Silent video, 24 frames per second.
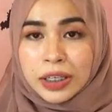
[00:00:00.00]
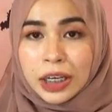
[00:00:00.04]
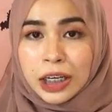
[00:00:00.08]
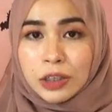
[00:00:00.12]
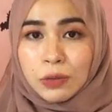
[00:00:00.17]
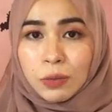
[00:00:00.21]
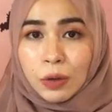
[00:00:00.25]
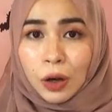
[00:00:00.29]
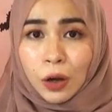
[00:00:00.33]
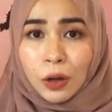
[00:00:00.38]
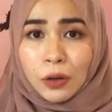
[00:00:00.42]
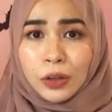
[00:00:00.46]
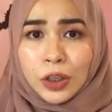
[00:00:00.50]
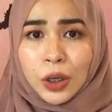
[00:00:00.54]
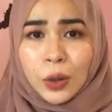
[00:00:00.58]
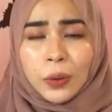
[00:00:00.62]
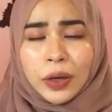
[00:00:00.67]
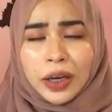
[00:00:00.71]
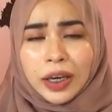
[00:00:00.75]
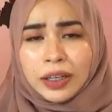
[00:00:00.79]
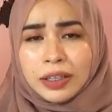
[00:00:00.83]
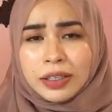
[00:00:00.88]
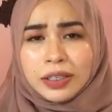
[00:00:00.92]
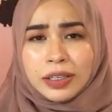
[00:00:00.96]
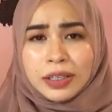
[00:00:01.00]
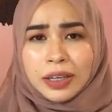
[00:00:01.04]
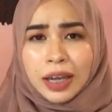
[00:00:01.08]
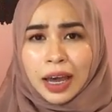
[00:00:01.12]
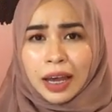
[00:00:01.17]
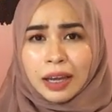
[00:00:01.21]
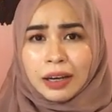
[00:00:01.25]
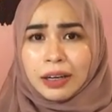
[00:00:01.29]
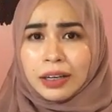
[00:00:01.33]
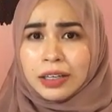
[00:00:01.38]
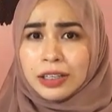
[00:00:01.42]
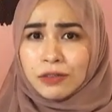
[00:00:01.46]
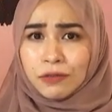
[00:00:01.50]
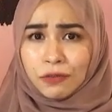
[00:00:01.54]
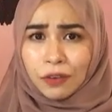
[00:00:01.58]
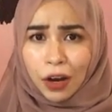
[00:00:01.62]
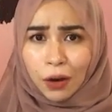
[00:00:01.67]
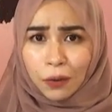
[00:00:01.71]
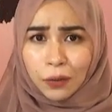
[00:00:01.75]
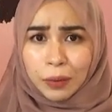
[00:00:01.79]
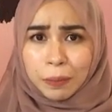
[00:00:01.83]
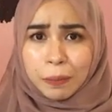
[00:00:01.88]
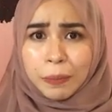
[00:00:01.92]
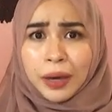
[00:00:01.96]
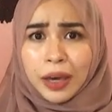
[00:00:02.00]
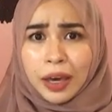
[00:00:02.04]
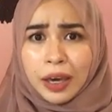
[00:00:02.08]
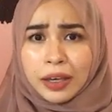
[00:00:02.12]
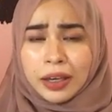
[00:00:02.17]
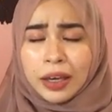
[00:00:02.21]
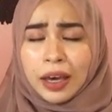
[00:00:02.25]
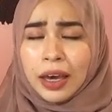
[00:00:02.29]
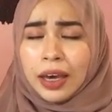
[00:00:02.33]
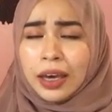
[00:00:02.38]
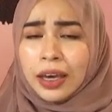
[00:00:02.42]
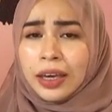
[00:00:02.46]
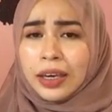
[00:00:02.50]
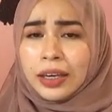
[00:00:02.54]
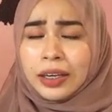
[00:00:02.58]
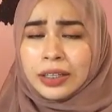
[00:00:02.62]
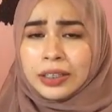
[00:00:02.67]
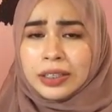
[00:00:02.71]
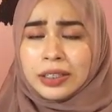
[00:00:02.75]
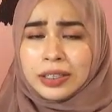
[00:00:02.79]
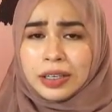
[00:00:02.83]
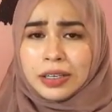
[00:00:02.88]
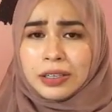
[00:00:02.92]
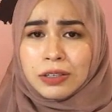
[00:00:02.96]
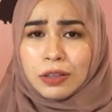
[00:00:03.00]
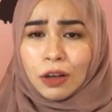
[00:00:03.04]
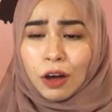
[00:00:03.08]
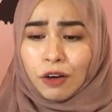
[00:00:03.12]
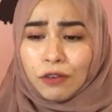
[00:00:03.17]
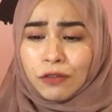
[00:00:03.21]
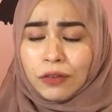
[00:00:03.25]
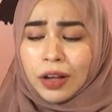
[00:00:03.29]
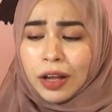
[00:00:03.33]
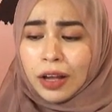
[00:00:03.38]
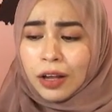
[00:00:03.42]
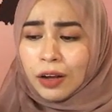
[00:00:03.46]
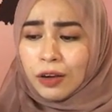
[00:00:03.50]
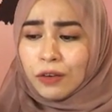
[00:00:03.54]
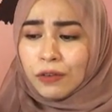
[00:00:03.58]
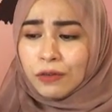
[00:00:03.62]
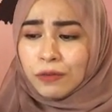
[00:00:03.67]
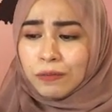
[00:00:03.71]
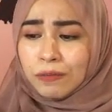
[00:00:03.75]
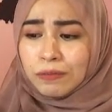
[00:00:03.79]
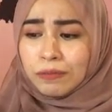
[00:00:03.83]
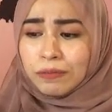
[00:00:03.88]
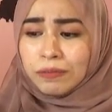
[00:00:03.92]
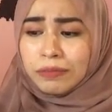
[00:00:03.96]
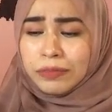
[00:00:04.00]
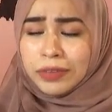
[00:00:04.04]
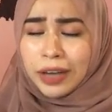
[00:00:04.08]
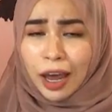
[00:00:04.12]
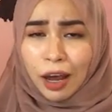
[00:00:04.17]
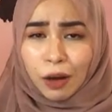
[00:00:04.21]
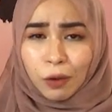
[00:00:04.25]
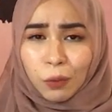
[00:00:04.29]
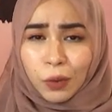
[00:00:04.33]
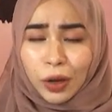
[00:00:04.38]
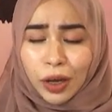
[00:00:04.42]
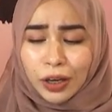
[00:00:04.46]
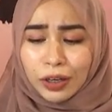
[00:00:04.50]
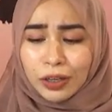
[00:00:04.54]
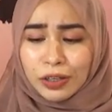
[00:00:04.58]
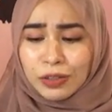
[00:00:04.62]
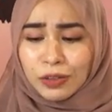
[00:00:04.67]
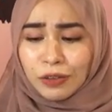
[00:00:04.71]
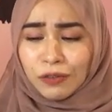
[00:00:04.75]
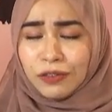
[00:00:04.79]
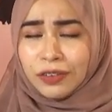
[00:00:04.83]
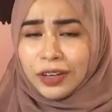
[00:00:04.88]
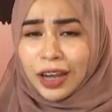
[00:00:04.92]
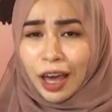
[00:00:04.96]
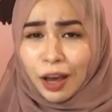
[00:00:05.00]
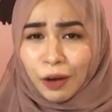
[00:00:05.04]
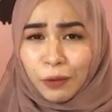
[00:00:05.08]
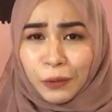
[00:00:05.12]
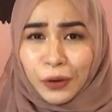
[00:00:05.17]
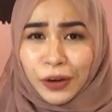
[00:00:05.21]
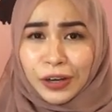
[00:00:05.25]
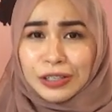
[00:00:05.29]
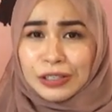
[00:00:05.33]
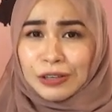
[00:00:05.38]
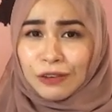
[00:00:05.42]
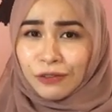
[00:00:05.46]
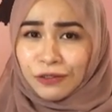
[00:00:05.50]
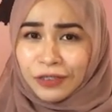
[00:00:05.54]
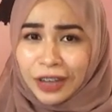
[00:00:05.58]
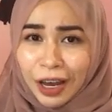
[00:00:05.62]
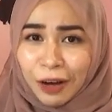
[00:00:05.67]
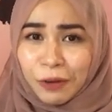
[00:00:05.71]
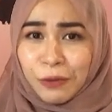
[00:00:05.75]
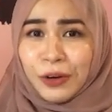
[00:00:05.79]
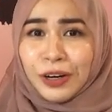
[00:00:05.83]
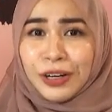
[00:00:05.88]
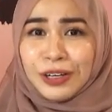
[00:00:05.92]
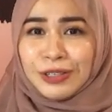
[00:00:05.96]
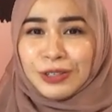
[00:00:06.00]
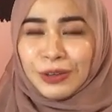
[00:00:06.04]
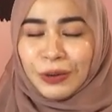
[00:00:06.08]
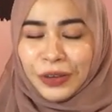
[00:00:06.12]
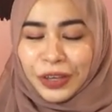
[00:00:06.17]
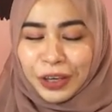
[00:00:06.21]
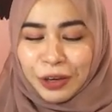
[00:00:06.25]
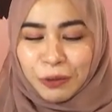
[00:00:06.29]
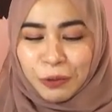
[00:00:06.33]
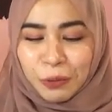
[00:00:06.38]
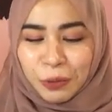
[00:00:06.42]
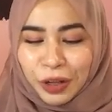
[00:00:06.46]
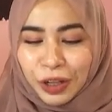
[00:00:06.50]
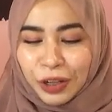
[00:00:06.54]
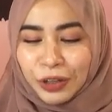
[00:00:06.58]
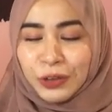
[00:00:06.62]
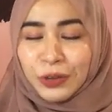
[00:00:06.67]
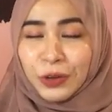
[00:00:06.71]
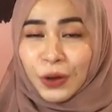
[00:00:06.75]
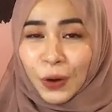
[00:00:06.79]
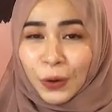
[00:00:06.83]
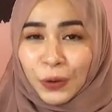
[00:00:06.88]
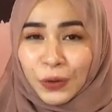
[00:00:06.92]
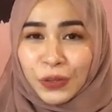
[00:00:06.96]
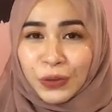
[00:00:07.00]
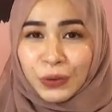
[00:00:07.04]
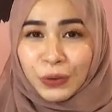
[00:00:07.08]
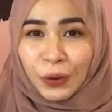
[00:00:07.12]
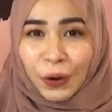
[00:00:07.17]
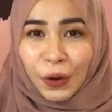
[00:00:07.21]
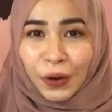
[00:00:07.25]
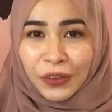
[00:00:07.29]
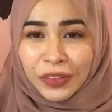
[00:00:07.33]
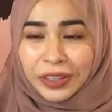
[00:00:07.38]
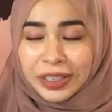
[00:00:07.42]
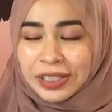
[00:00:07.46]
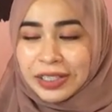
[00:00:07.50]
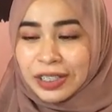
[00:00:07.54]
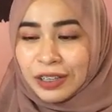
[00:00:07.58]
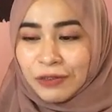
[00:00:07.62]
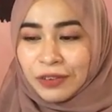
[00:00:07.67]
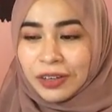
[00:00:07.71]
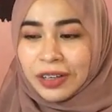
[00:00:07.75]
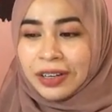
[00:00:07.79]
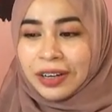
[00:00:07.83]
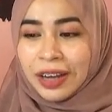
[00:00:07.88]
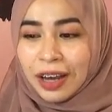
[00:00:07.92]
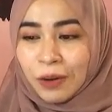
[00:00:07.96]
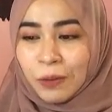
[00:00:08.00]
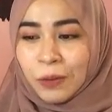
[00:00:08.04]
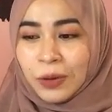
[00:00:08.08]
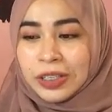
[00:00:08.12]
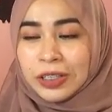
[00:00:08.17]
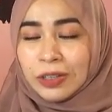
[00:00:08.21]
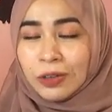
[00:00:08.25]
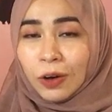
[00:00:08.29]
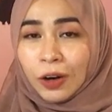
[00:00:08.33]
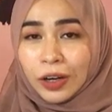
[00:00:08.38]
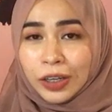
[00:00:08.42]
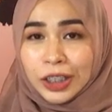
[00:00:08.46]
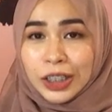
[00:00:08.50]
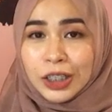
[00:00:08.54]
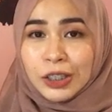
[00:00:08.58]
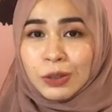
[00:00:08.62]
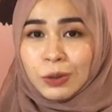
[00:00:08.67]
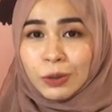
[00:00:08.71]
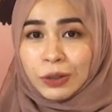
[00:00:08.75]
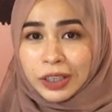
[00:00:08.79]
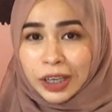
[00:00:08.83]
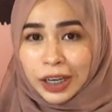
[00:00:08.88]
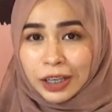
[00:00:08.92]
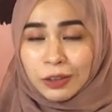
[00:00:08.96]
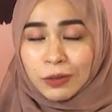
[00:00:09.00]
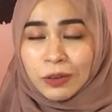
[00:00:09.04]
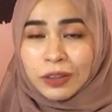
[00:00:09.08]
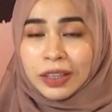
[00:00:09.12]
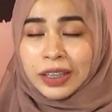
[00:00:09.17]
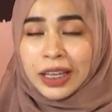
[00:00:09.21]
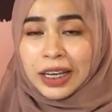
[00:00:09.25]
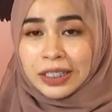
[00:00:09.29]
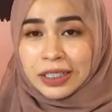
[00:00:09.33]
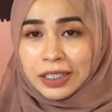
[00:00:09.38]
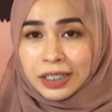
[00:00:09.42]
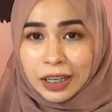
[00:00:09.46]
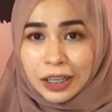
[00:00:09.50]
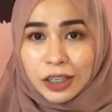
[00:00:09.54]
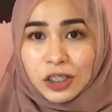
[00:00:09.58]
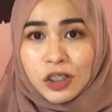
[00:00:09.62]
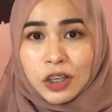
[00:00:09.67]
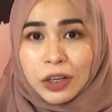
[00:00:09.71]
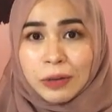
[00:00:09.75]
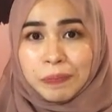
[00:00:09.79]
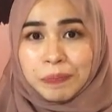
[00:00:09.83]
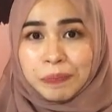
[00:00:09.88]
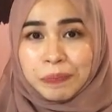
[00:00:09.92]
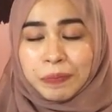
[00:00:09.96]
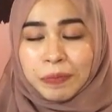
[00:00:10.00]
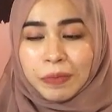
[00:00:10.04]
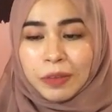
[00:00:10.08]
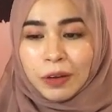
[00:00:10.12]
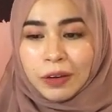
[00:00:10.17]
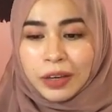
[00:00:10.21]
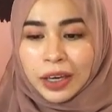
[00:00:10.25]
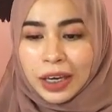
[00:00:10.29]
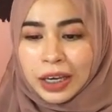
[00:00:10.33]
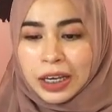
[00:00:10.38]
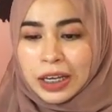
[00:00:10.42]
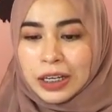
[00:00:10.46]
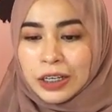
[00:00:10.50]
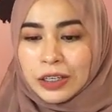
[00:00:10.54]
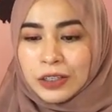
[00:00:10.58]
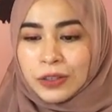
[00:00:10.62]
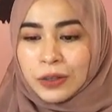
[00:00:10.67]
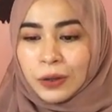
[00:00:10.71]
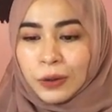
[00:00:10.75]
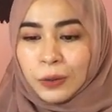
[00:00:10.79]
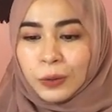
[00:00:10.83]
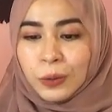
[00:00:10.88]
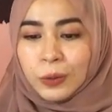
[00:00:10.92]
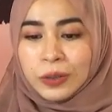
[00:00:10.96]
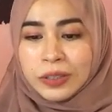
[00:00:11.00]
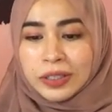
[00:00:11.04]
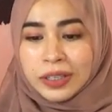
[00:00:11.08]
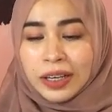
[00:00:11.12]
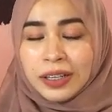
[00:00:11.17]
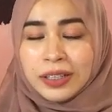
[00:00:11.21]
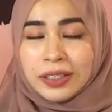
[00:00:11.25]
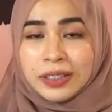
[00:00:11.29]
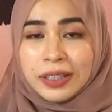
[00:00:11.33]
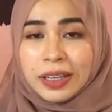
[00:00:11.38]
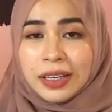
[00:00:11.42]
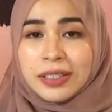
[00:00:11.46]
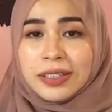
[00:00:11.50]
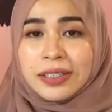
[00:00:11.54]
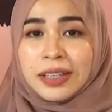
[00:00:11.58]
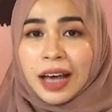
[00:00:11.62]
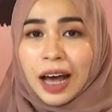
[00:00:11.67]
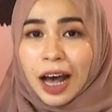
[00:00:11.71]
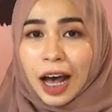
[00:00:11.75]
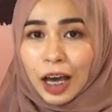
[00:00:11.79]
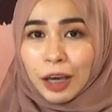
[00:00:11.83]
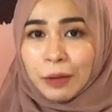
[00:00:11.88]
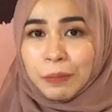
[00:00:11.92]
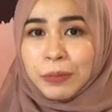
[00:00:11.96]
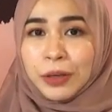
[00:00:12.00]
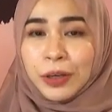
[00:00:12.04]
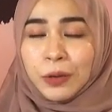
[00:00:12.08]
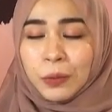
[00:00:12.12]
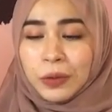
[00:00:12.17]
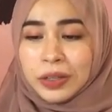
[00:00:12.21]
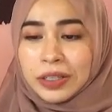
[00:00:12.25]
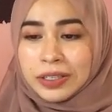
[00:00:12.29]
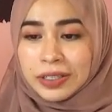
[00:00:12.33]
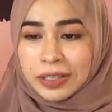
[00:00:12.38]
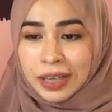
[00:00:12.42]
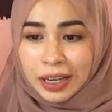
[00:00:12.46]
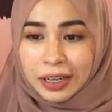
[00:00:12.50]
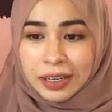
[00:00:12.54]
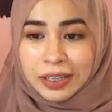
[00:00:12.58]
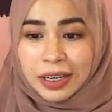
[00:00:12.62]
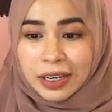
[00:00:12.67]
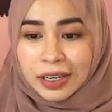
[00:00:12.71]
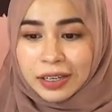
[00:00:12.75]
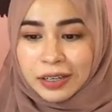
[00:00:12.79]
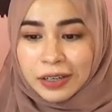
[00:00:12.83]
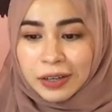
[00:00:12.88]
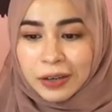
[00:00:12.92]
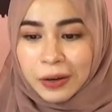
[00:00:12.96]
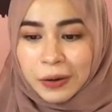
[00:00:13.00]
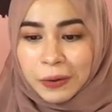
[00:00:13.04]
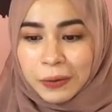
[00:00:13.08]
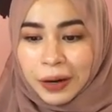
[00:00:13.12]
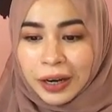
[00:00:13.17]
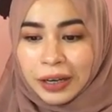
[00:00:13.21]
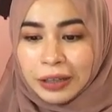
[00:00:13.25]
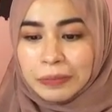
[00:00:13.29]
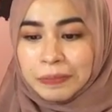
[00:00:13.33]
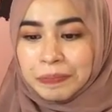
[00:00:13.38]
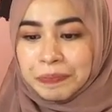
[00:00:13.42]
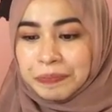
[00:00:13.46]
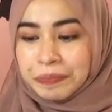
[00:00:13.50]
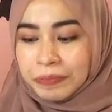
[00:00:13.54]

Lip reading: As we all know, internet is very big. It consists of networks of networks of networks, so it will go through all these different networks in order to get to the destination. Okay, so who sends this? The IP will send it. All right.